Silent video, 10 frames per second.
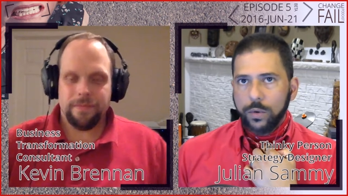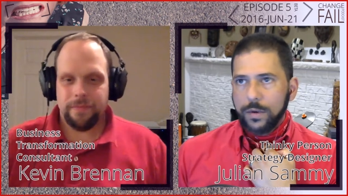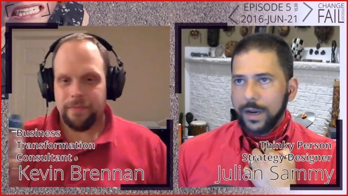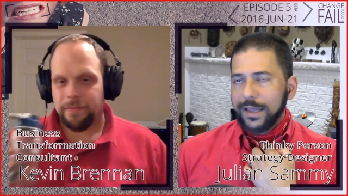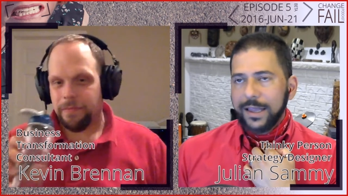
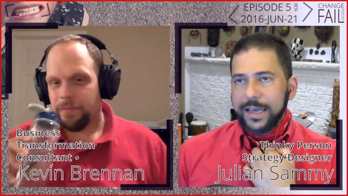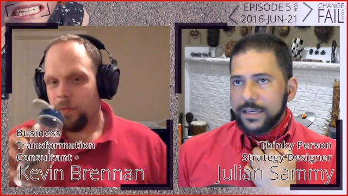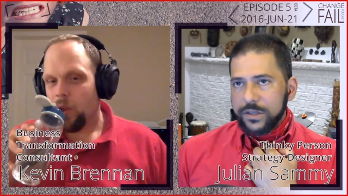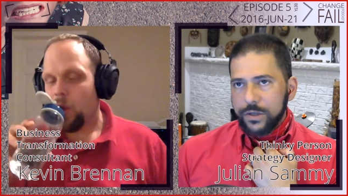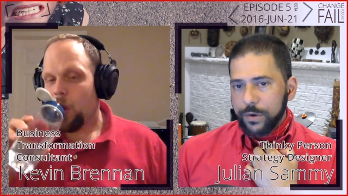Speaker 1: at
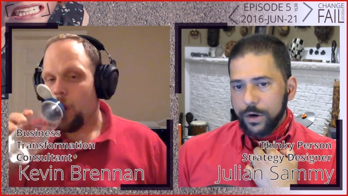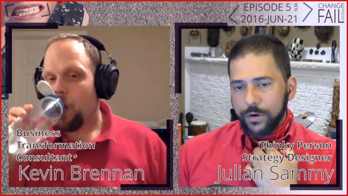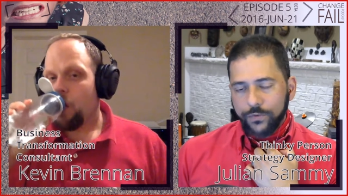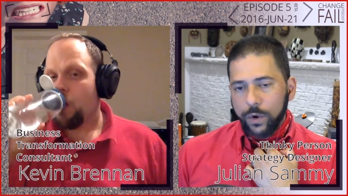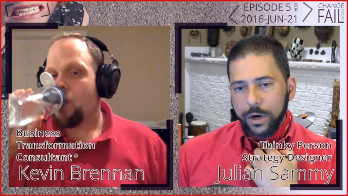least 3 or
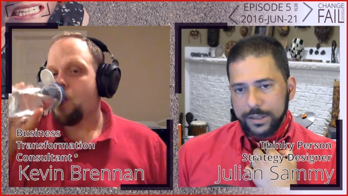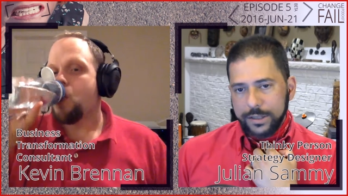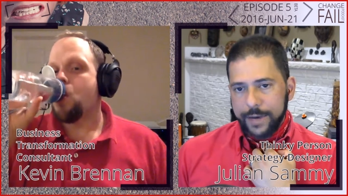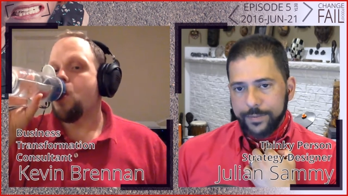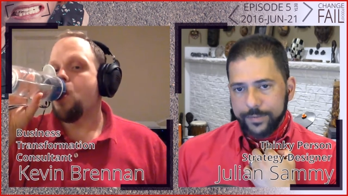4
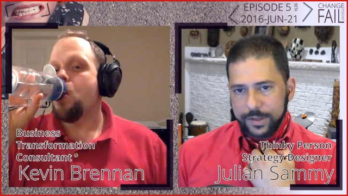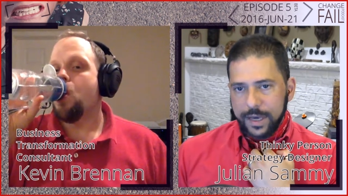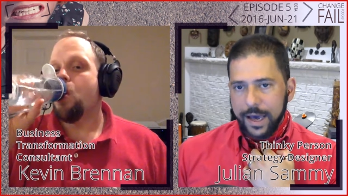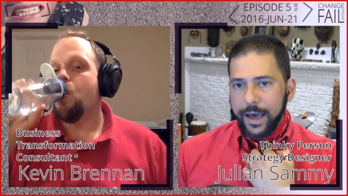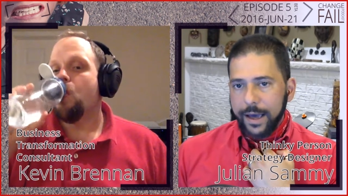attempts
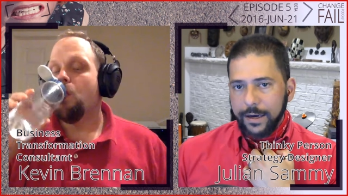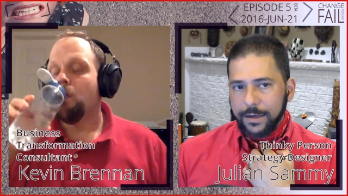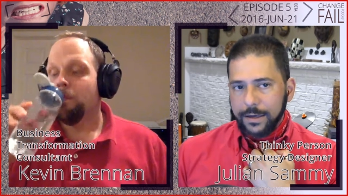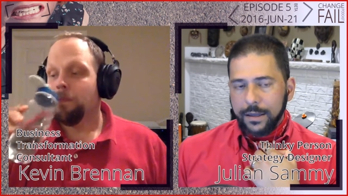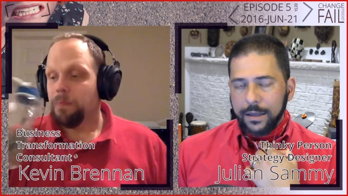at
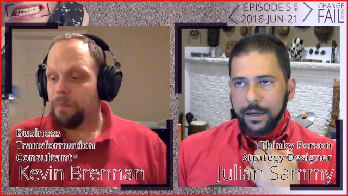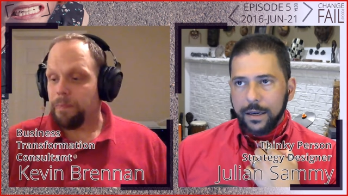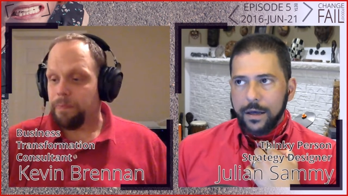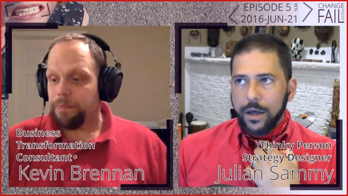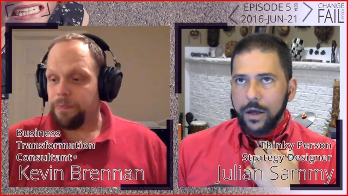
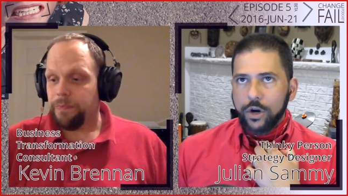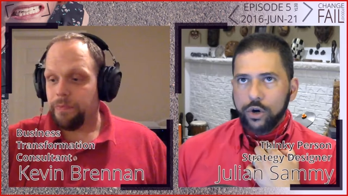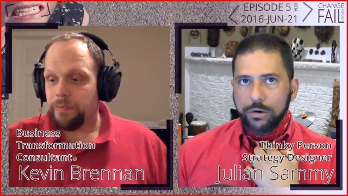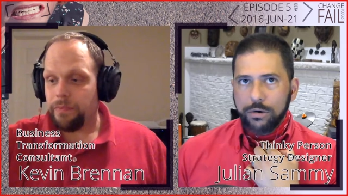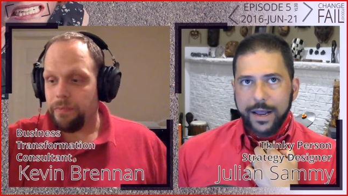
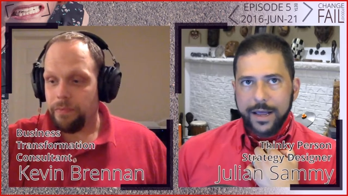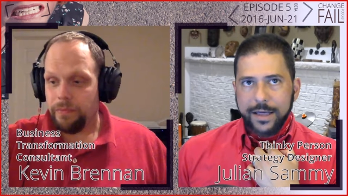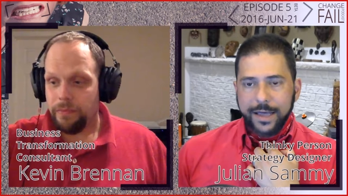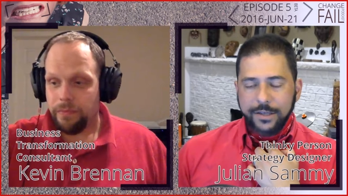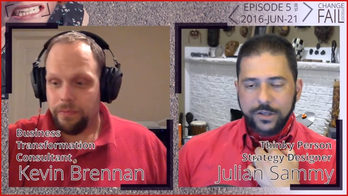creating
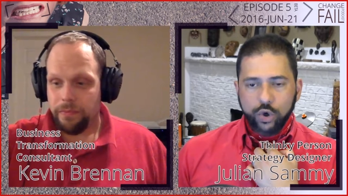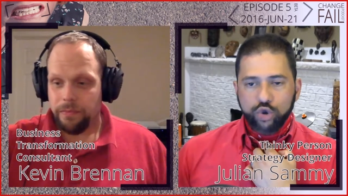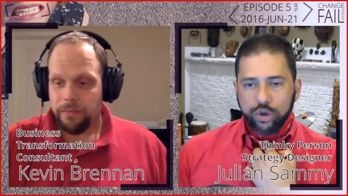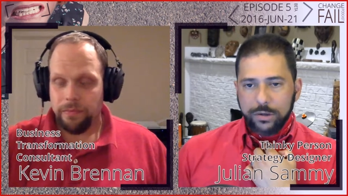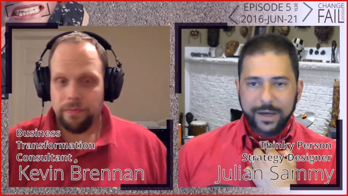that
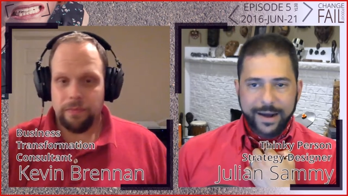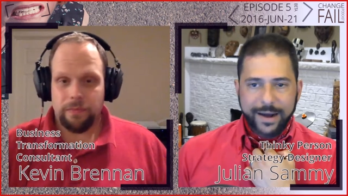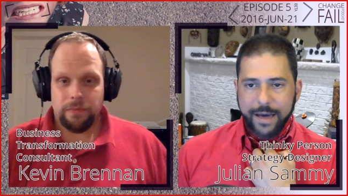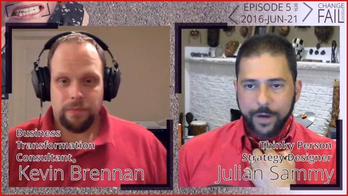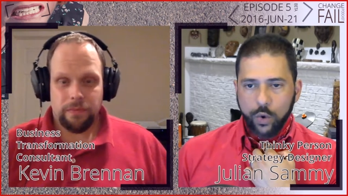social
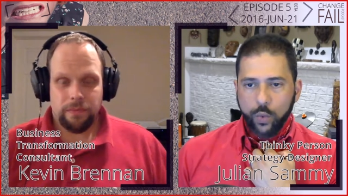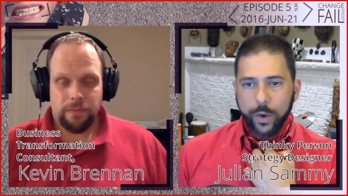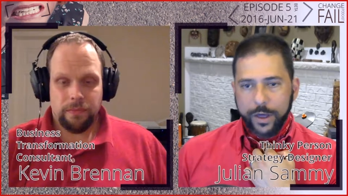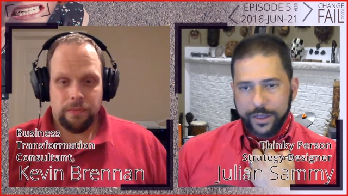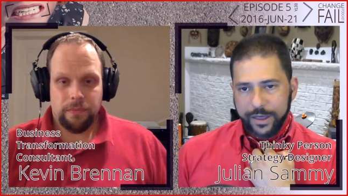dynamic
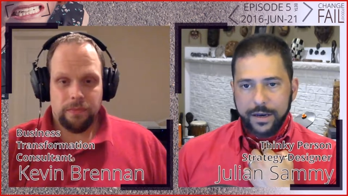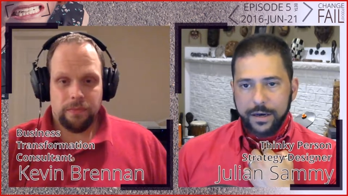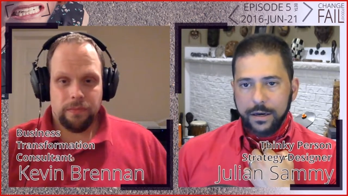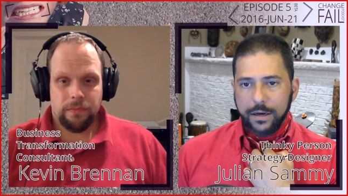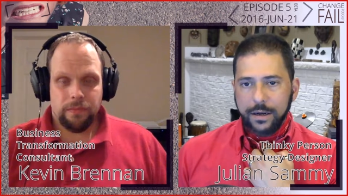
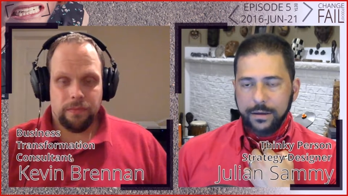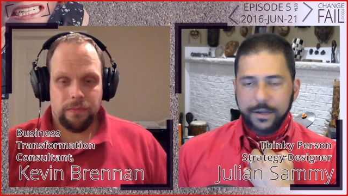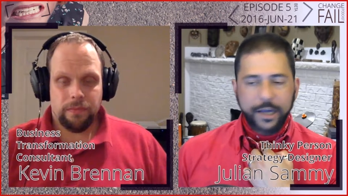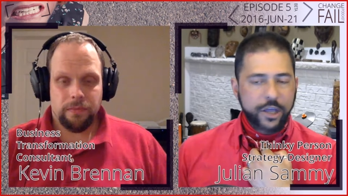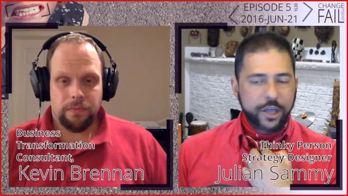within
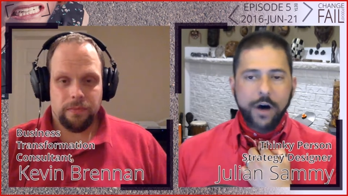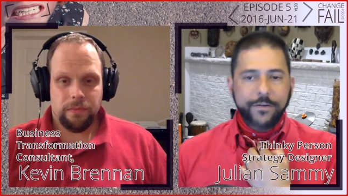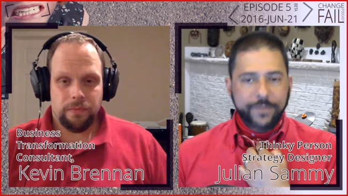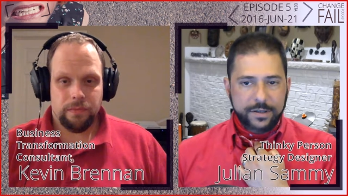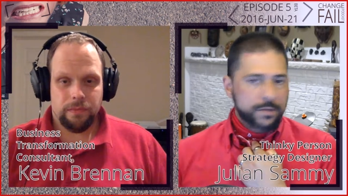like the
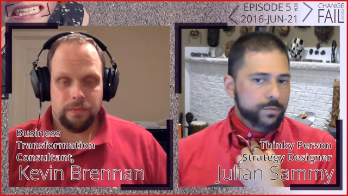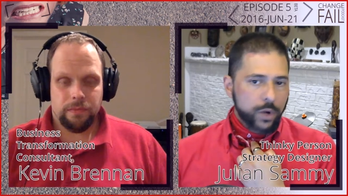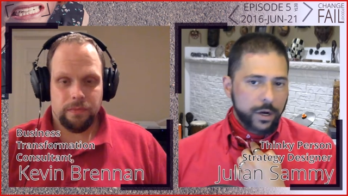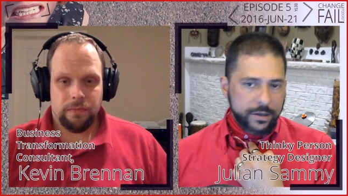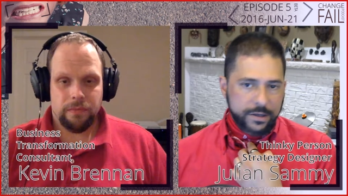Office and
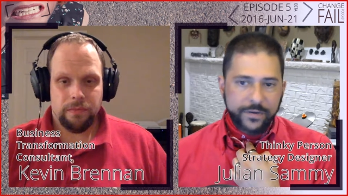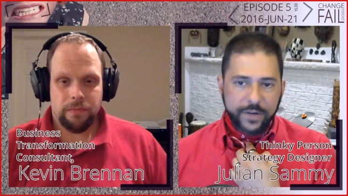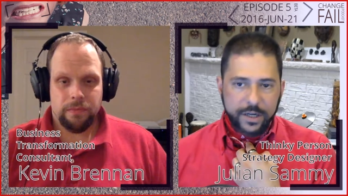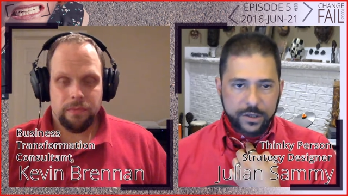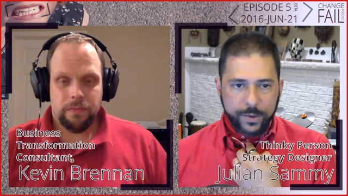productivity
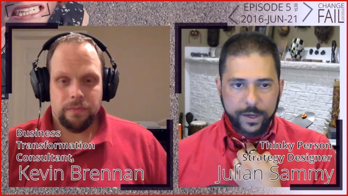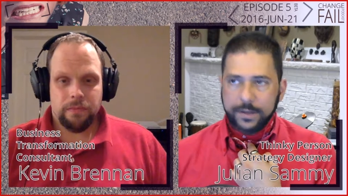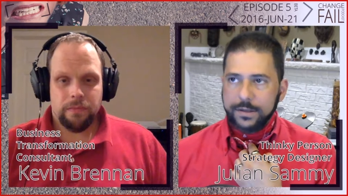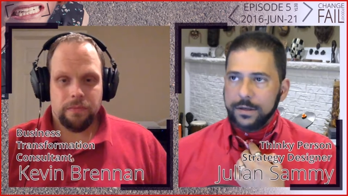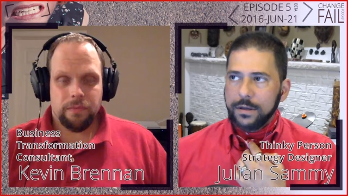
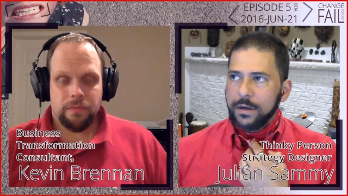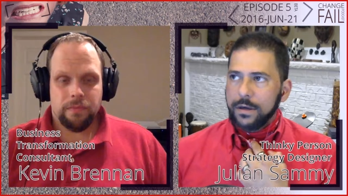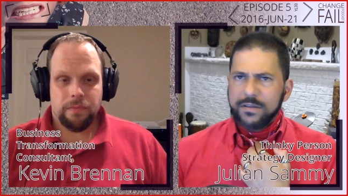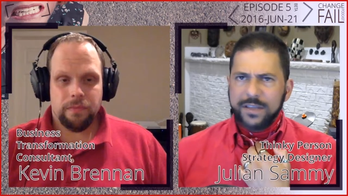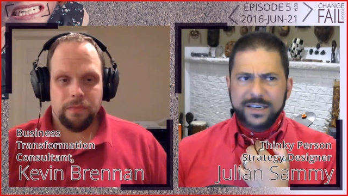suites,
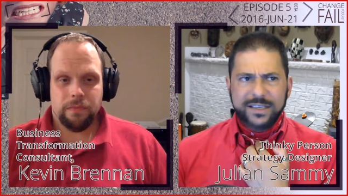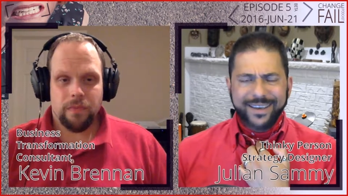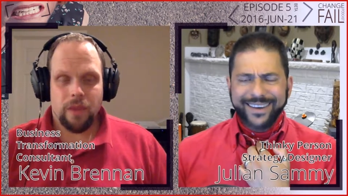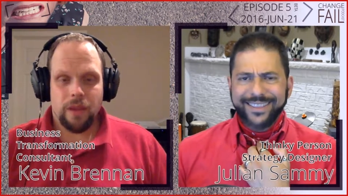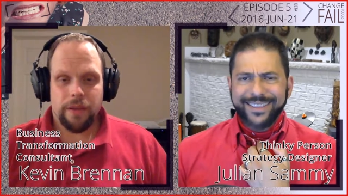things
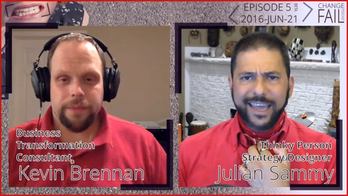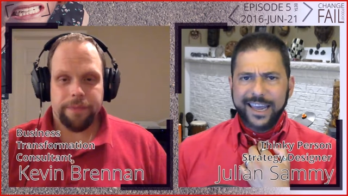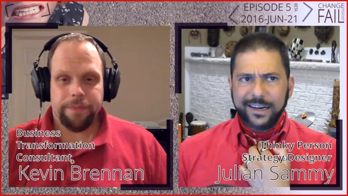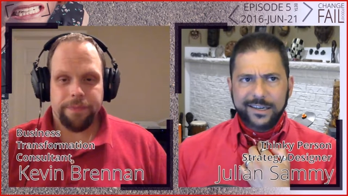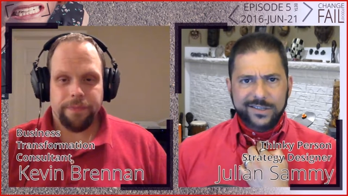like
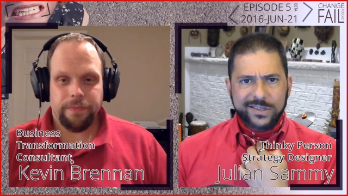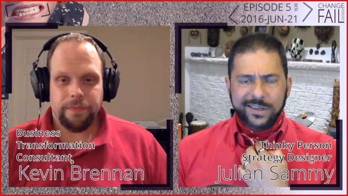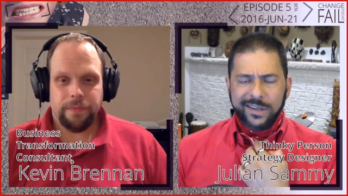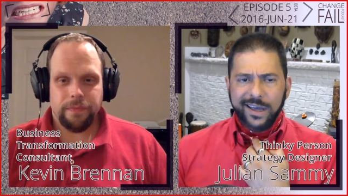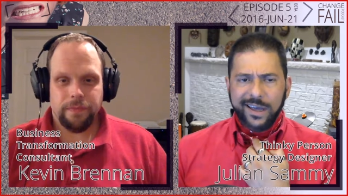links
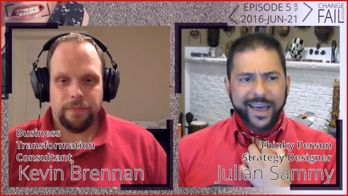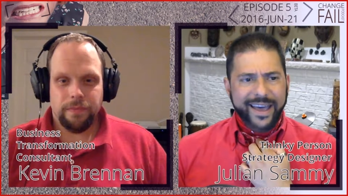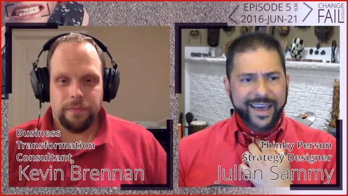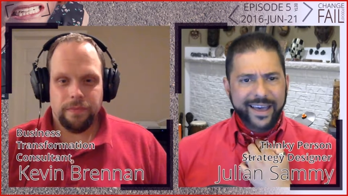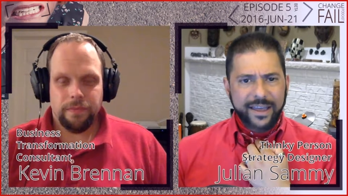
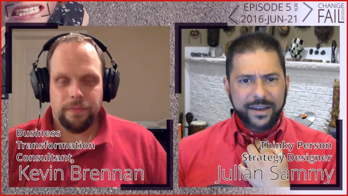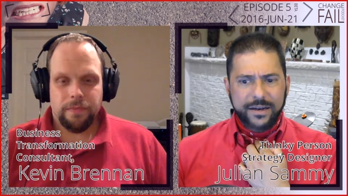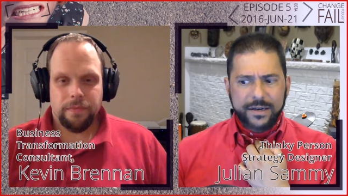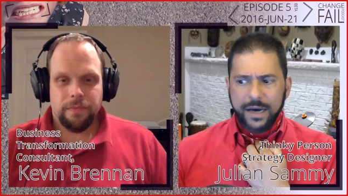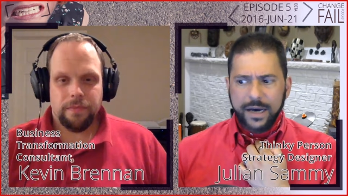
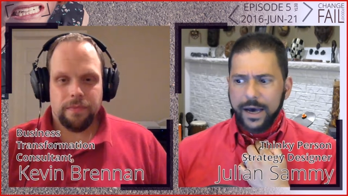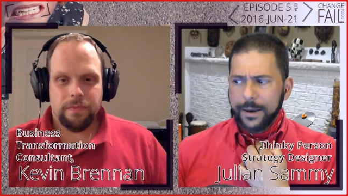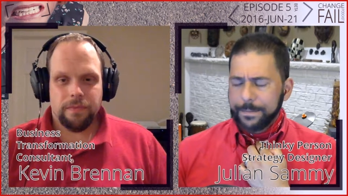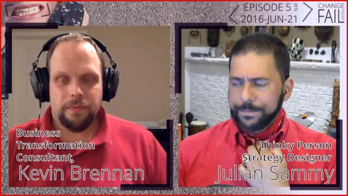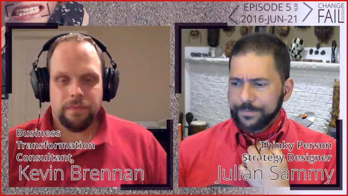and,
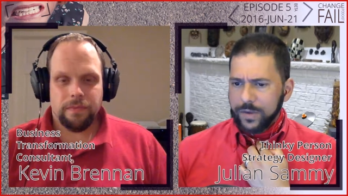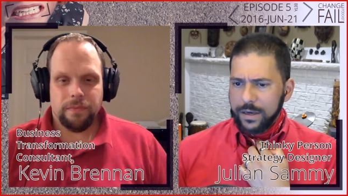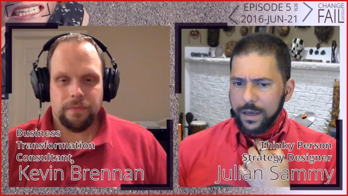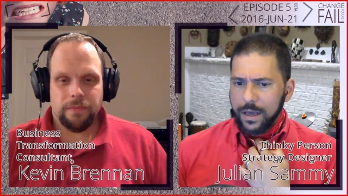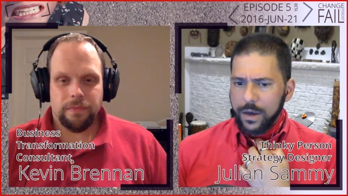
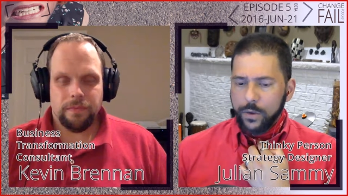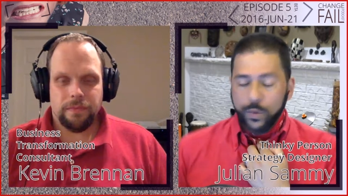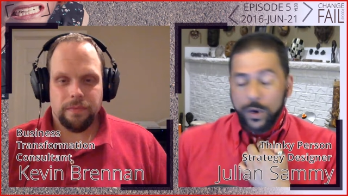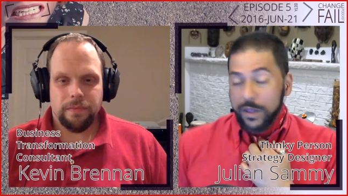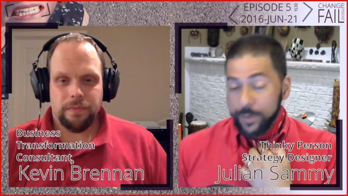well,
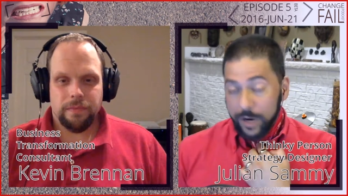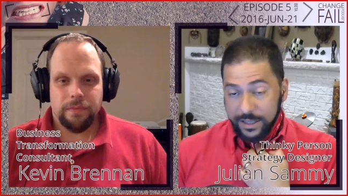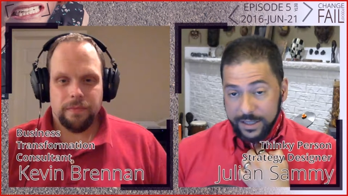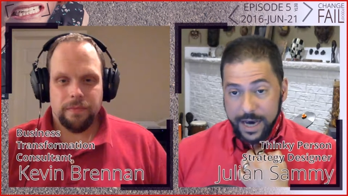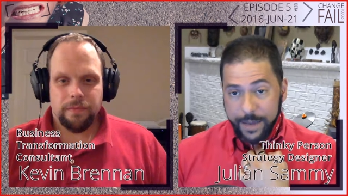they bought
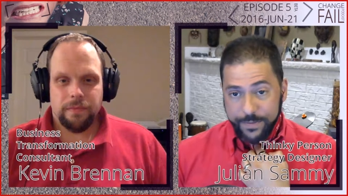Skype